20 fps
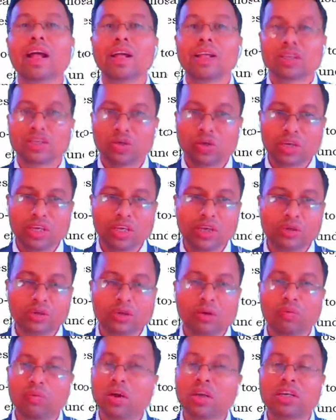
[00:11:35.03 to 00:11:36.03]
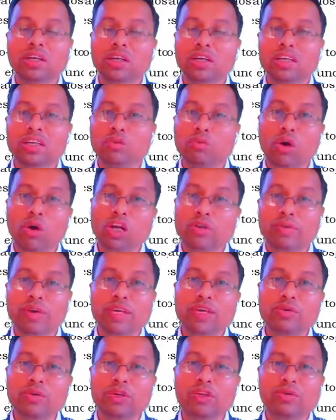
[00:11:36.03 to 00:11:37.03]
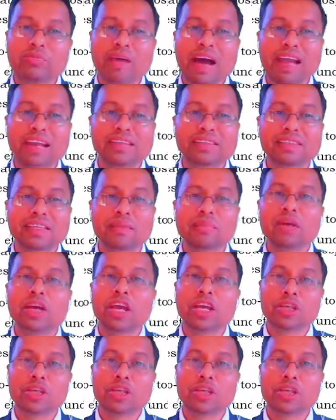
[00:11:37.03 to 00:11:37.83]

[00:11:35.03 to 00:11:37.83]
So in what way you need to manage them?